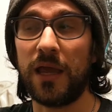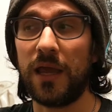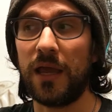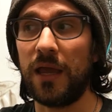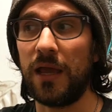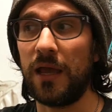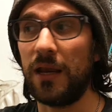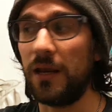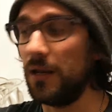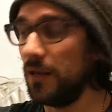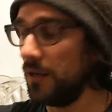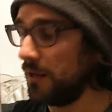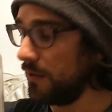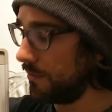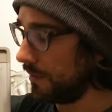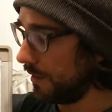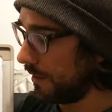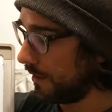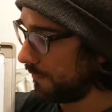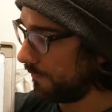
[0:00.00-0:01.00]
And
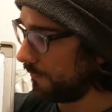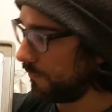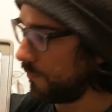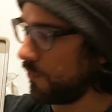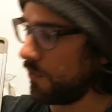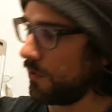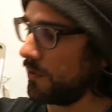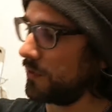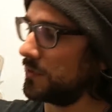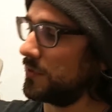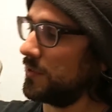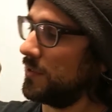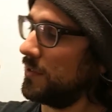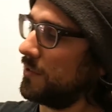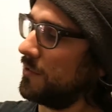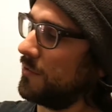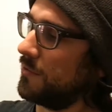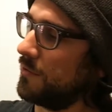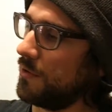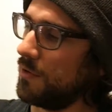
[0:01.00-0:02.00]
then, of course,
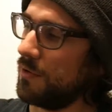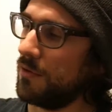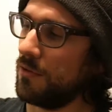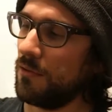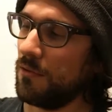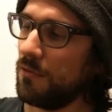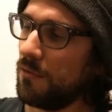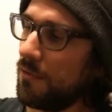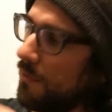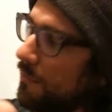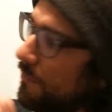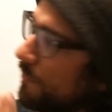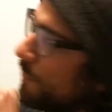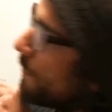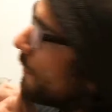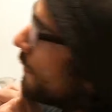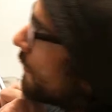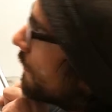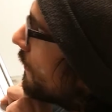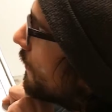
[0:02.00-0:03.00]
the other
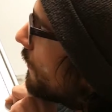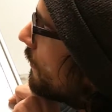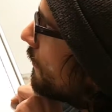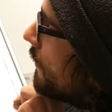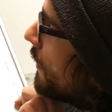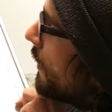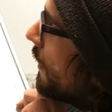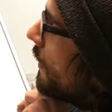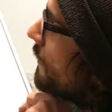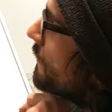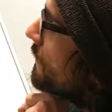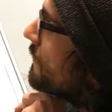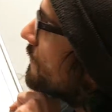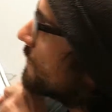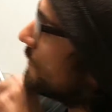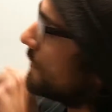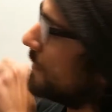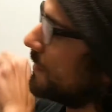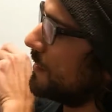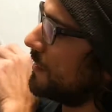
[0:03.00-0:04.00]
thing that you can't
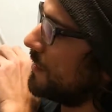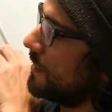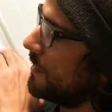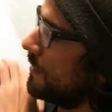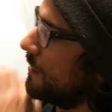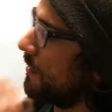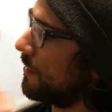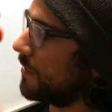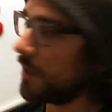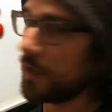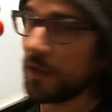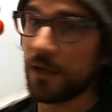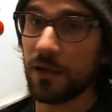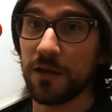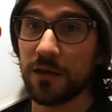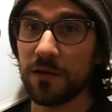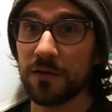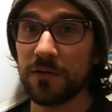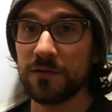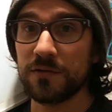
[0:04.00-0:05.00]
see here
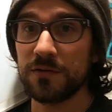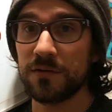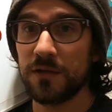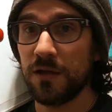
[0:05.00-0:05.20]
is